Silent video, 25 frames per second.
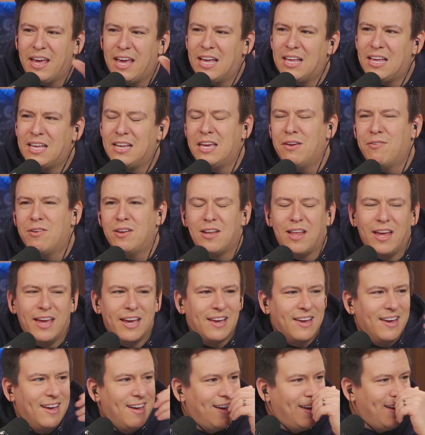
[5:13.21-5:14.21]
it, even
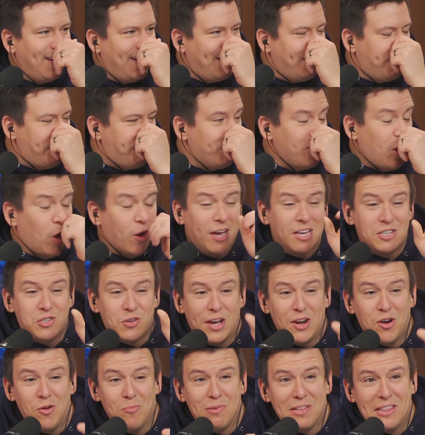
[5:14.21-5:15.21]
like uh okay
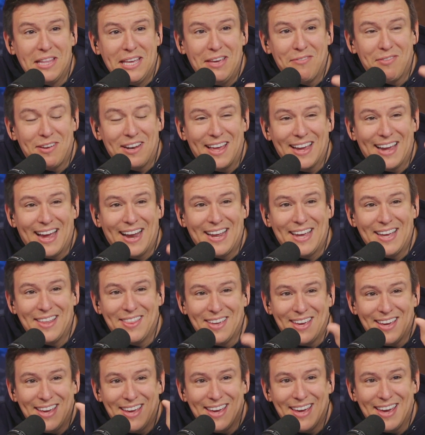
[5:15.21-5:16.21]
so i don't believe in like any
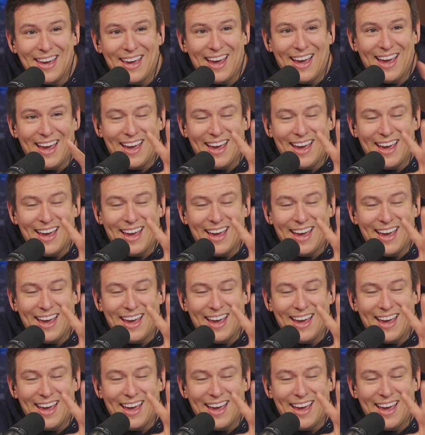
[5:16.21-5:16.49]
of the